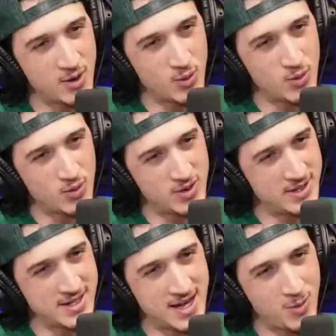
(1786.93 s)
straight down the
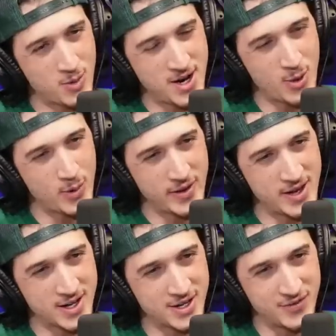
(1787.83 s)
middle. We're not
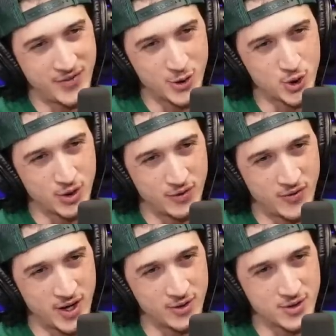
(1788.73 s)
really a conventional
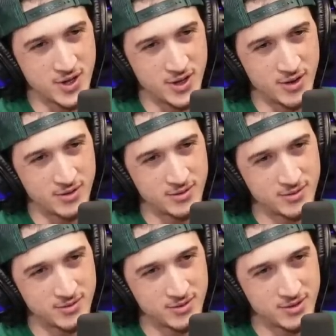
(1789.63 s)
father son
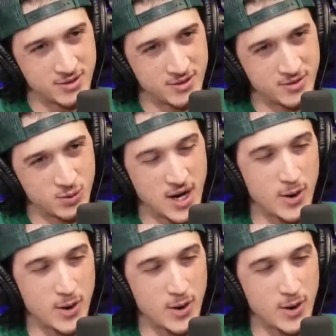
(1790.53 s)
we're